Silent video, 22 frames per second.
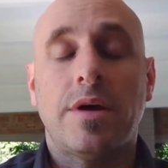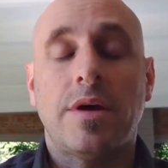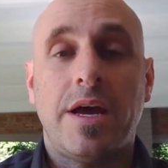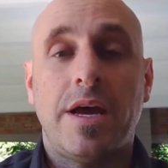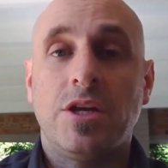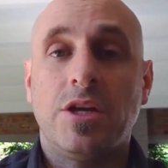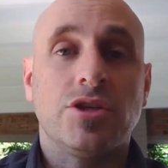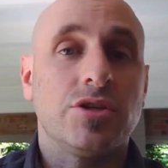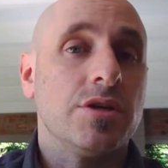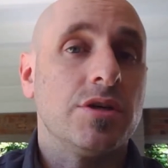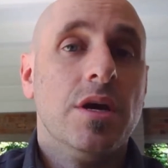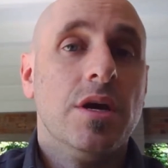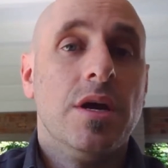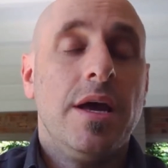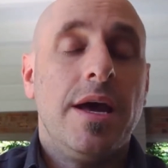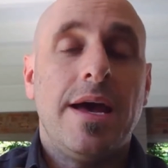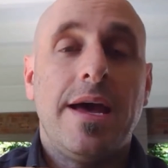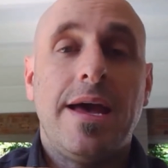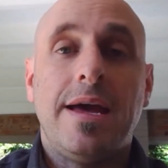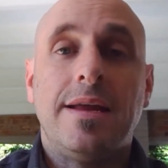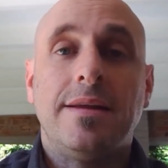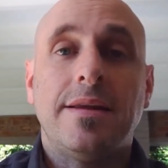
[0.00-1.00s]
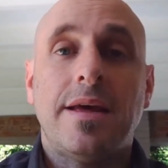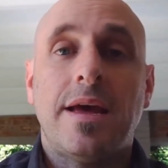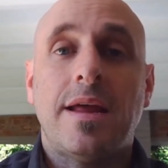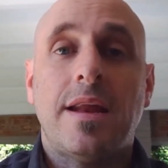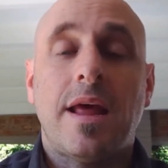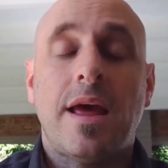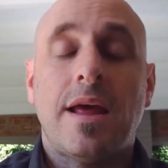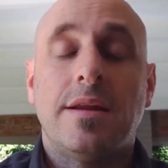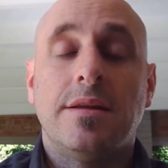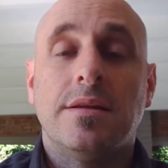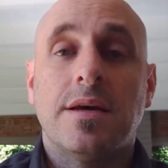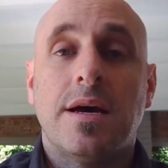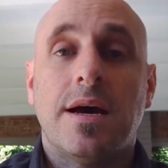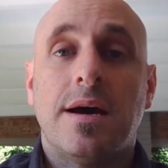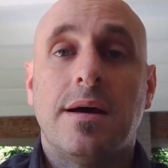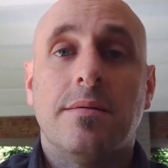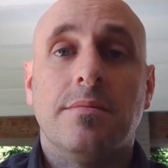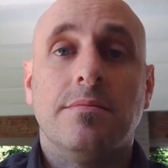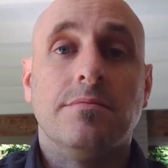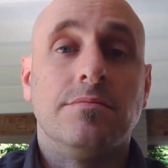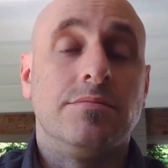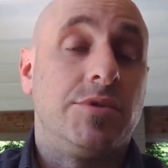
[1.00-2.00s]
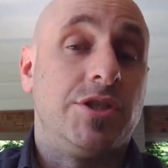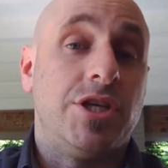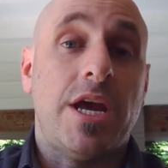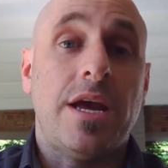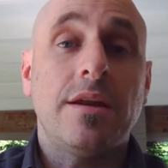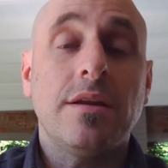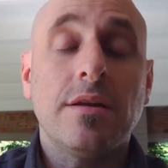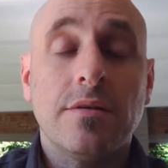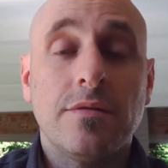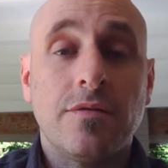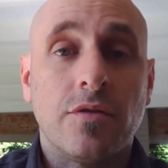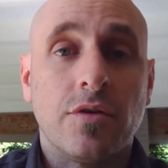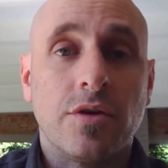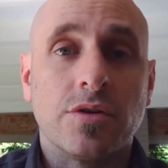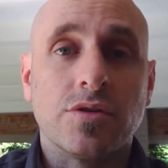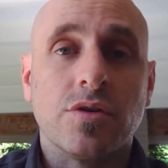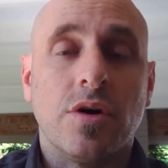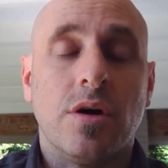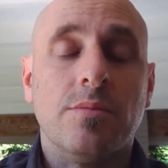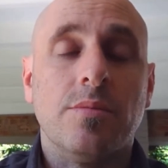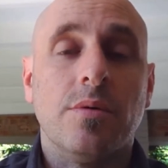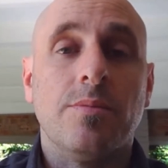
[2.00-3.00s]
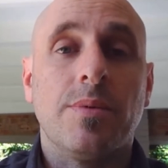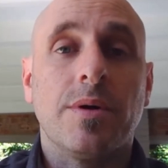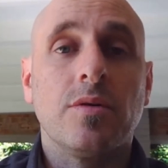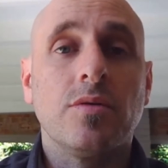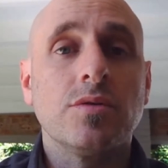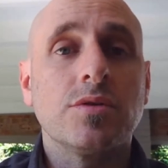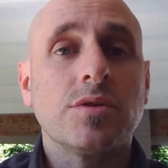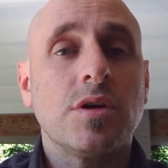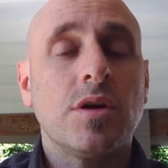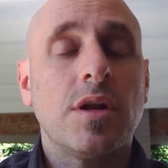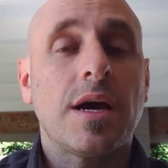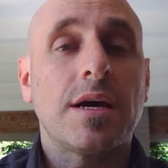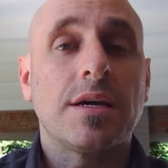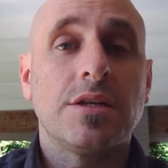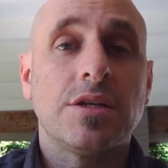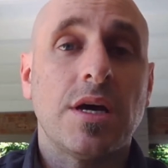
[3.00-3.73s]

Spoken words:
age and gender, for example, but also